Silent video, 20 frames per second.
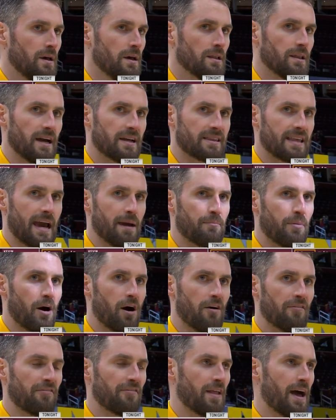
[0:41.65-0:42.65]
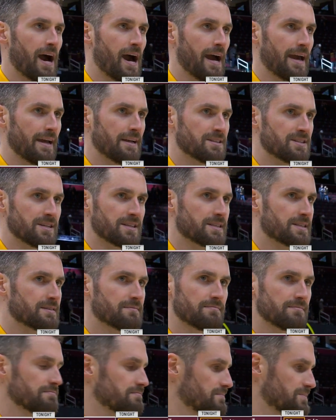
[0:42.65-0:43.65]
Let that ball fly and just
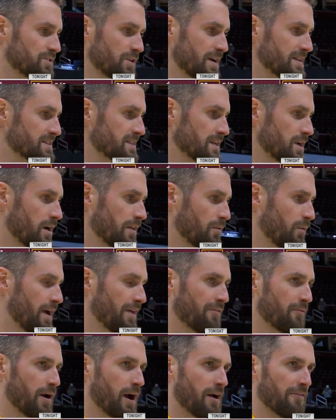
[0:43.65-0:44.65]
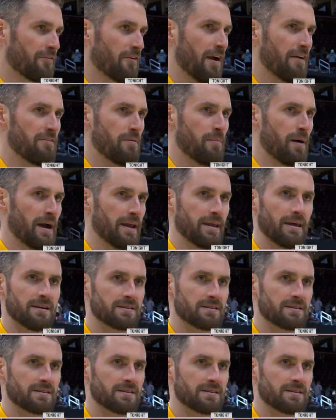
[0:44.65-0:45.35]
trust it all the way throughout for everybody.